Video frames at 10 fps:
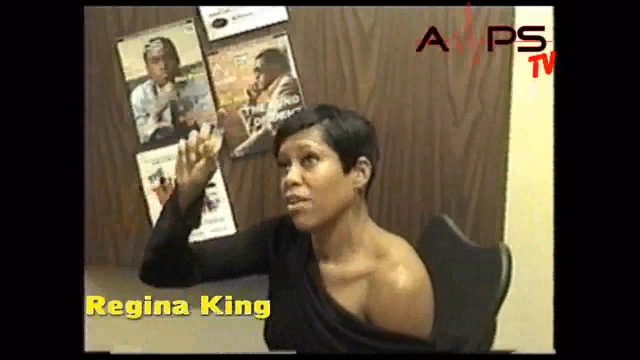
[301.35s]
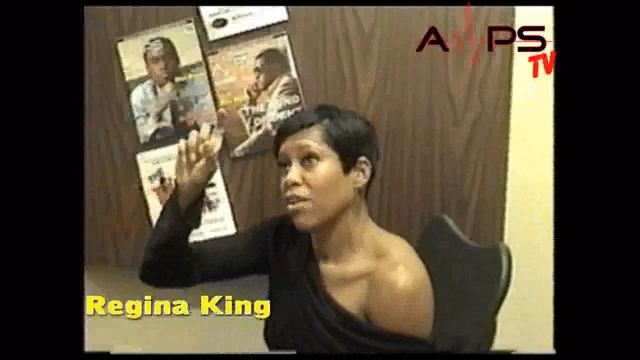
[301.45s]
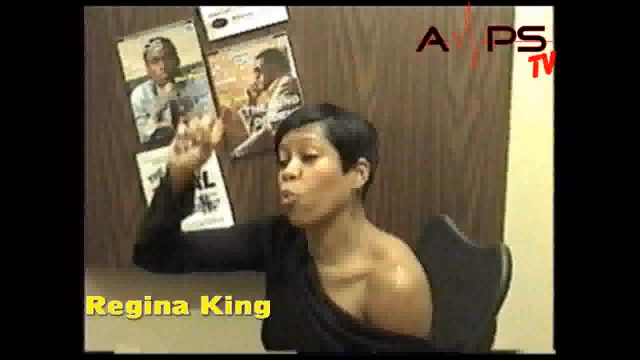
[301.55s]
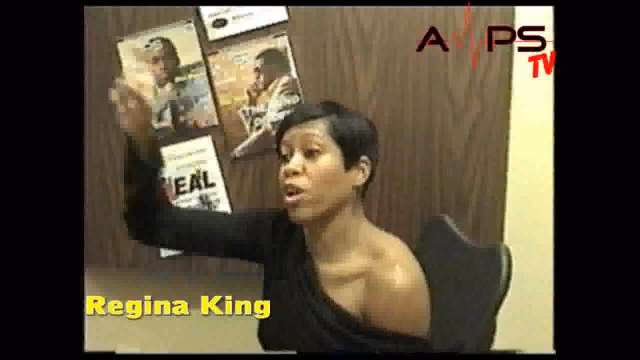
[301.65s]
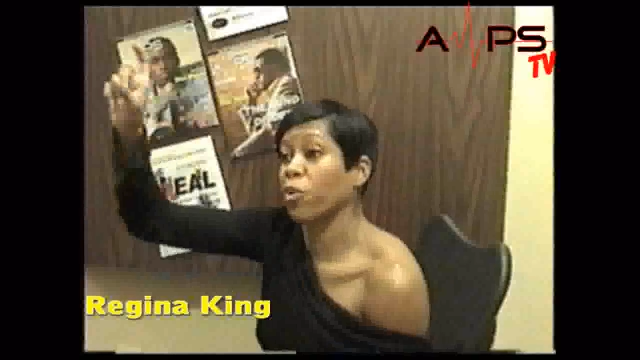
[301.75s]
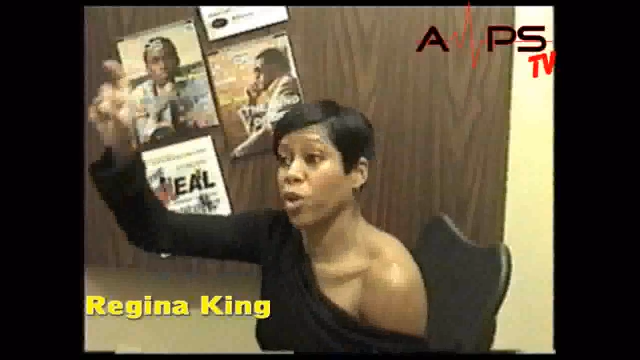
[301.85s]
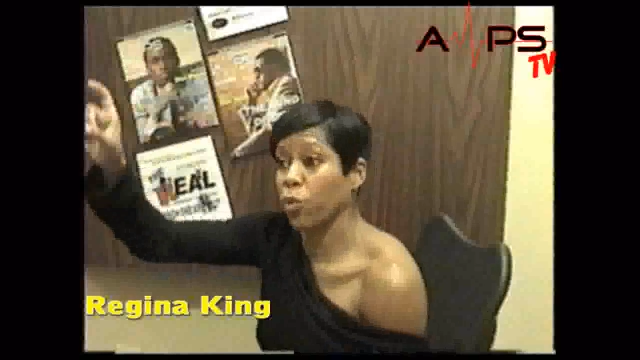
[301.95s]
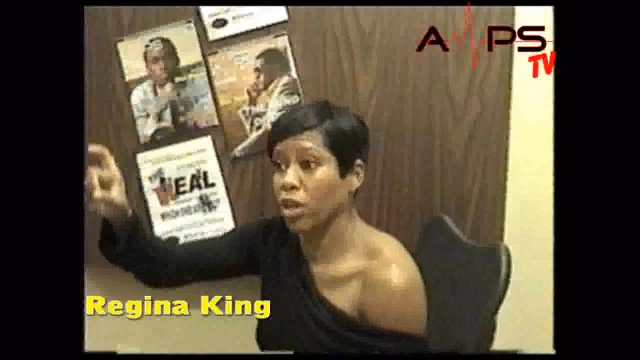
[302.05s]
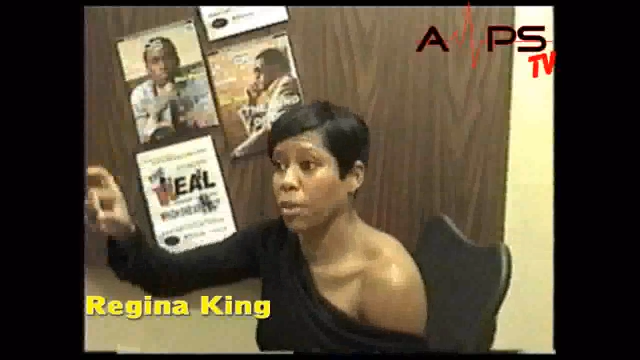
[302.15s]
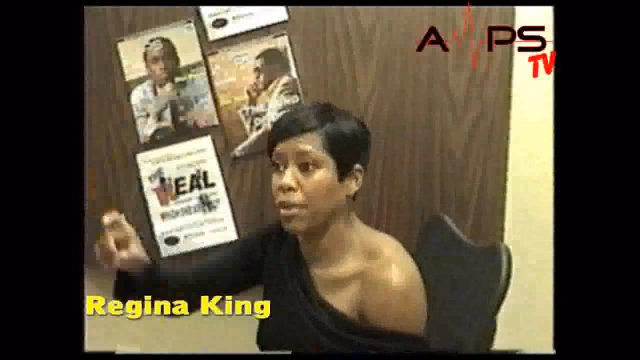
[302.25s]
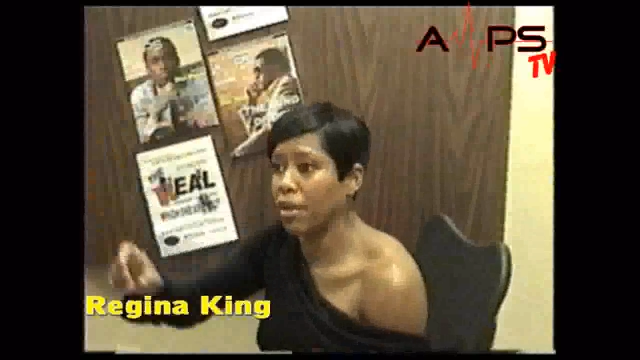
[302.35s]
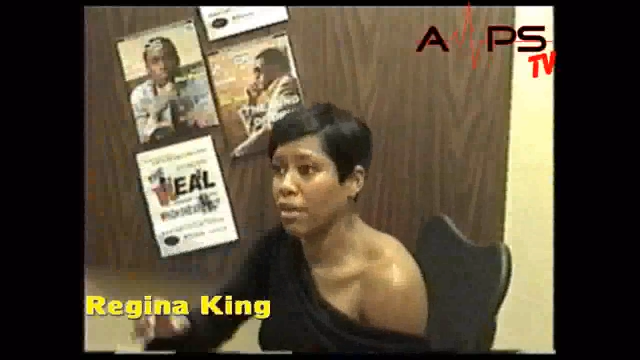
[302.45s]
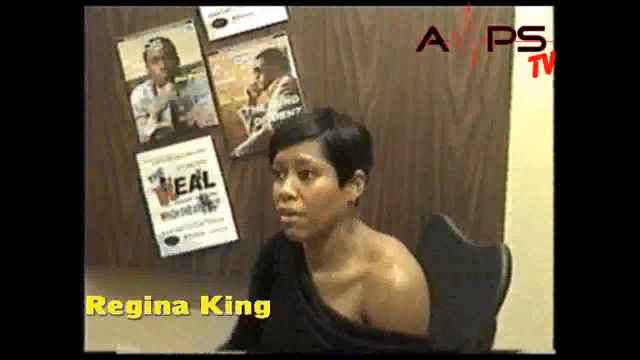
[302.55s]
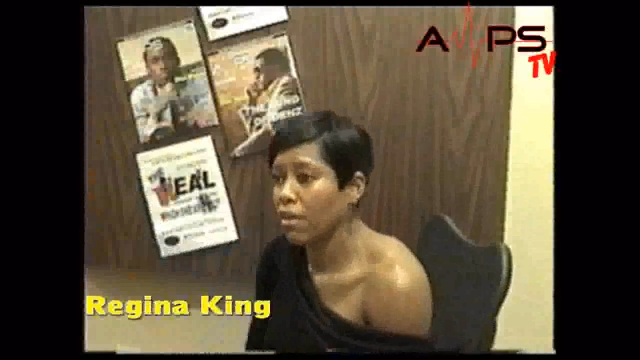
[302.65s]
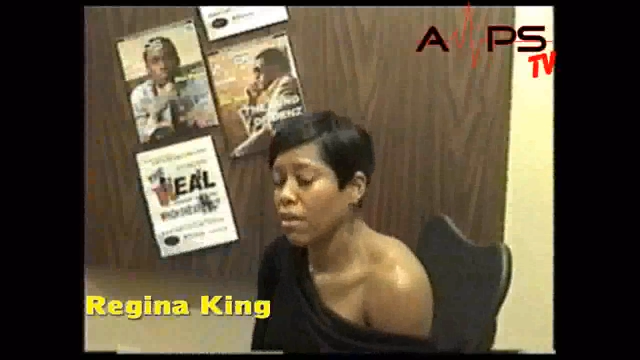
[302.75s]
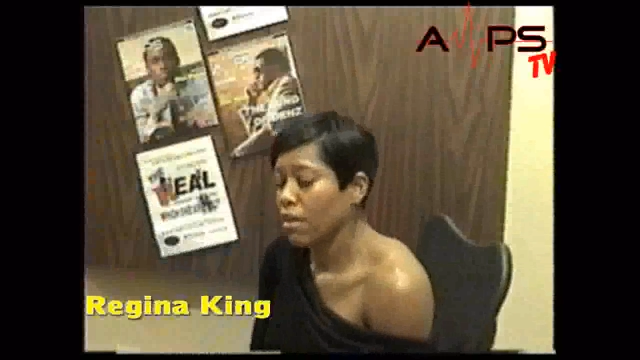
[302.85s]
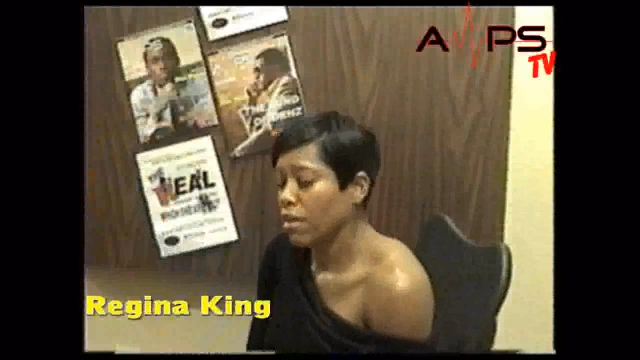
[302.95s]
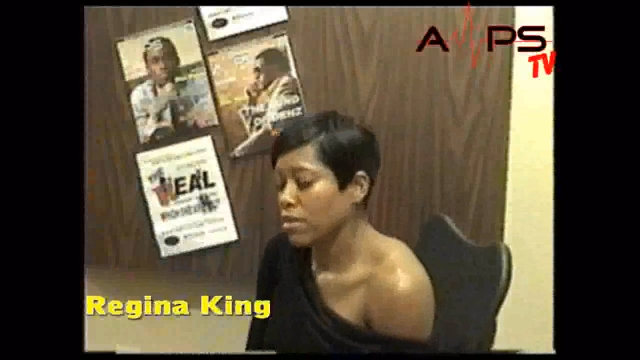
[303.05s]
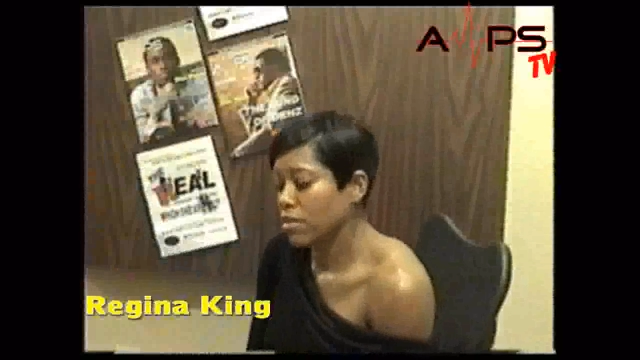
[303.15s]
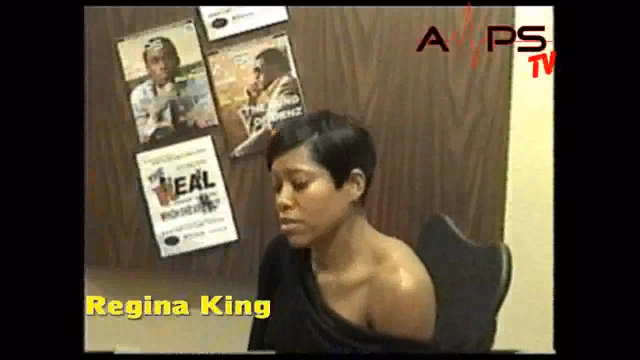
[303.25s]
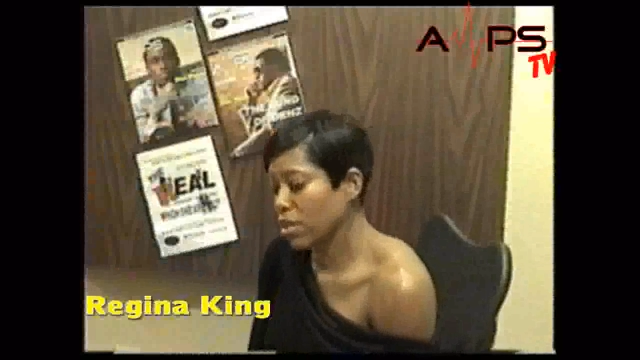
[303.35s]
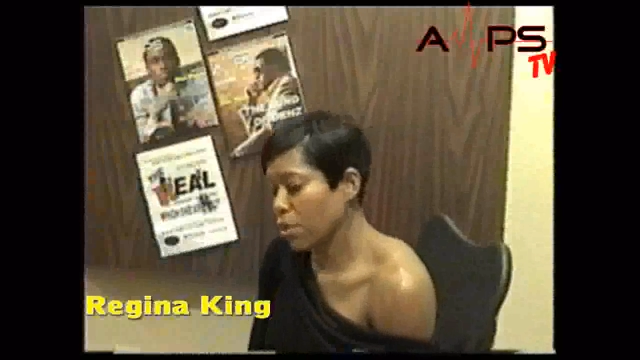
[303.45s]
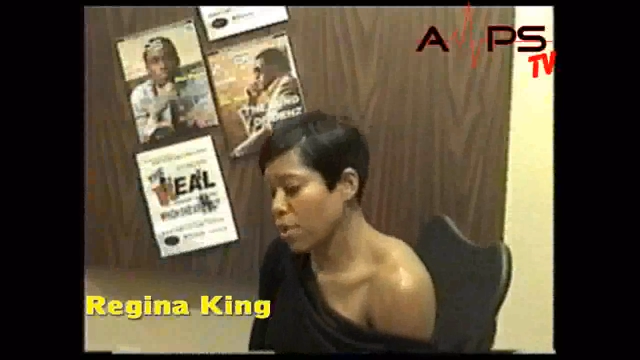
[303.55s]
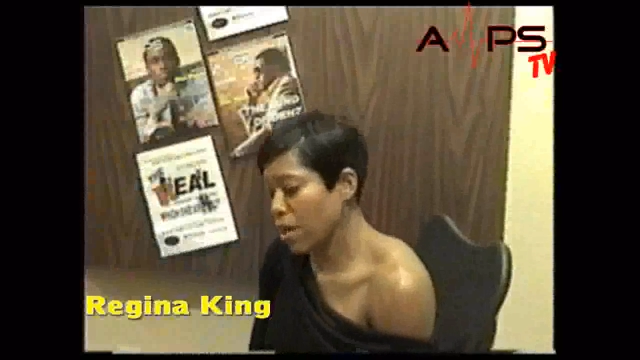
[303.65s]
where we want to be. So